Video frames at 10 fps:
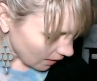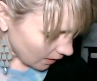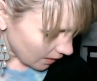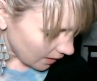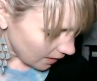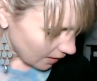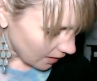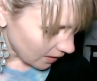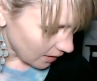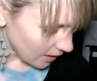
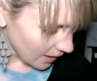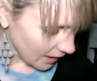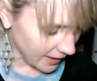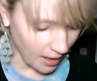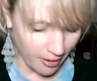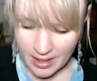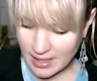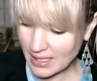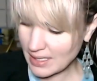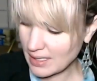I
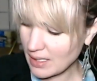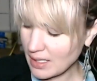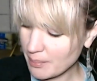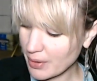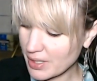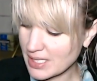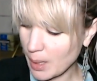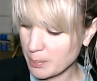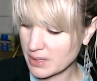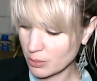currently booked
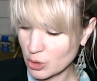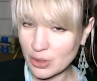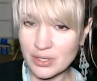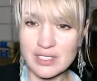up till June.